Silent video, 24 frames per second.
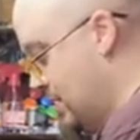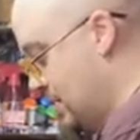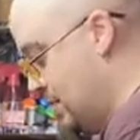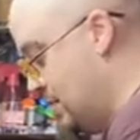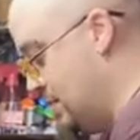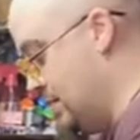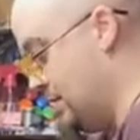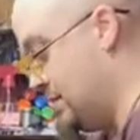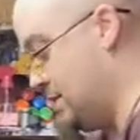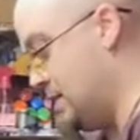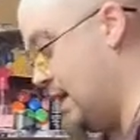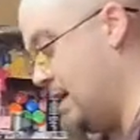
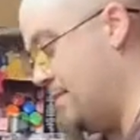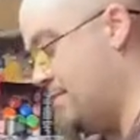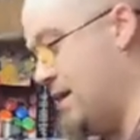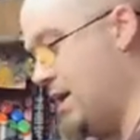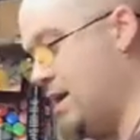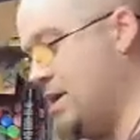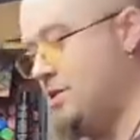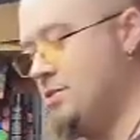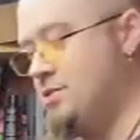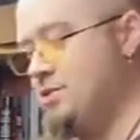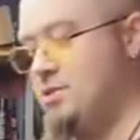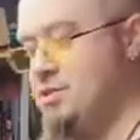this guy
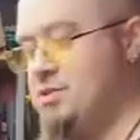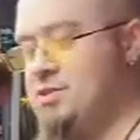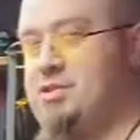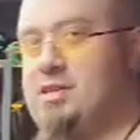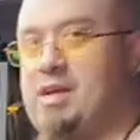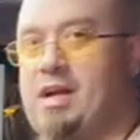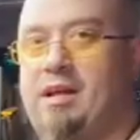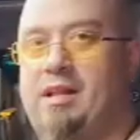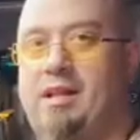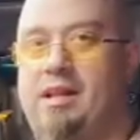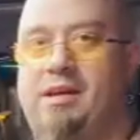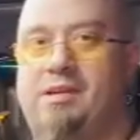managed to
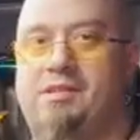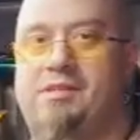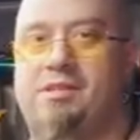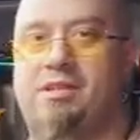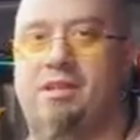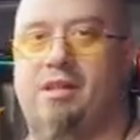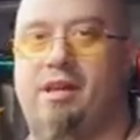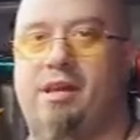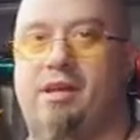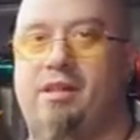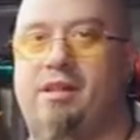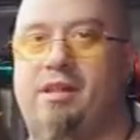sell us
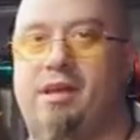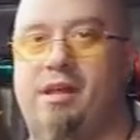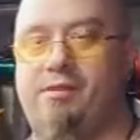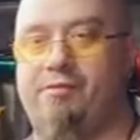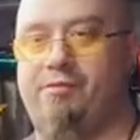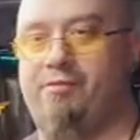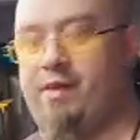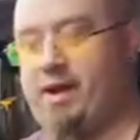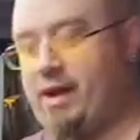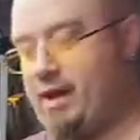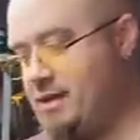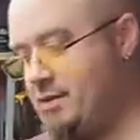Lee and Lee
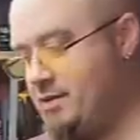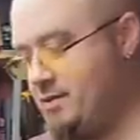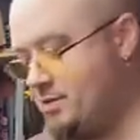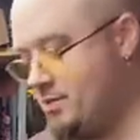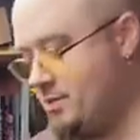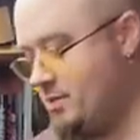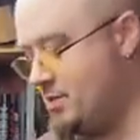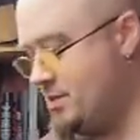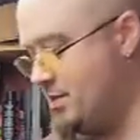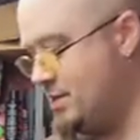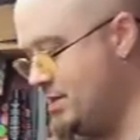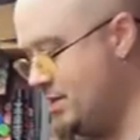
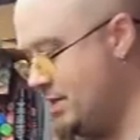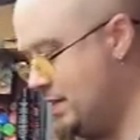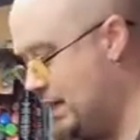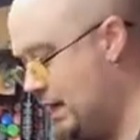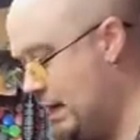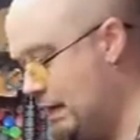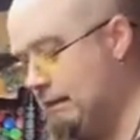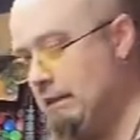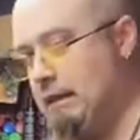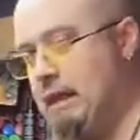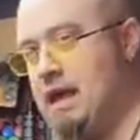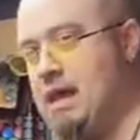fans. A
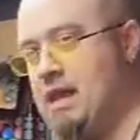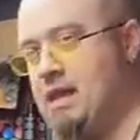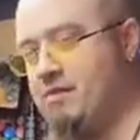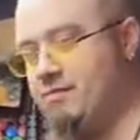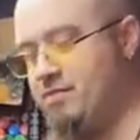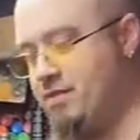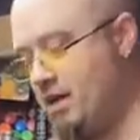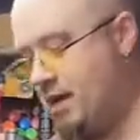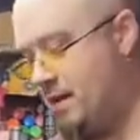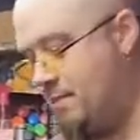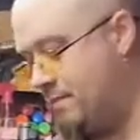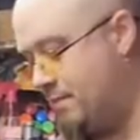lot of
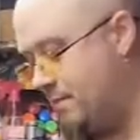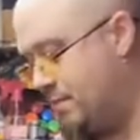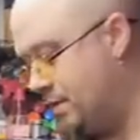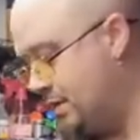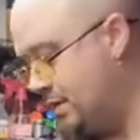them.